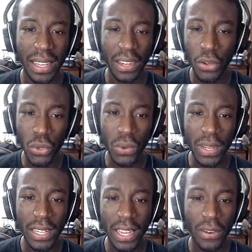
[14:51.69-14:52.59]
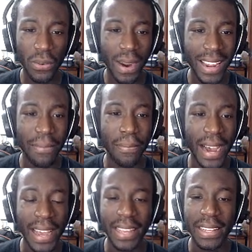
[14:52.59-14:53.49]
Like who in their right
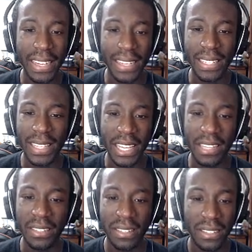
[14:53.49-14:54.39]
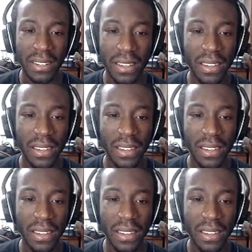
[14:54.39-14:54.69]
mind does this?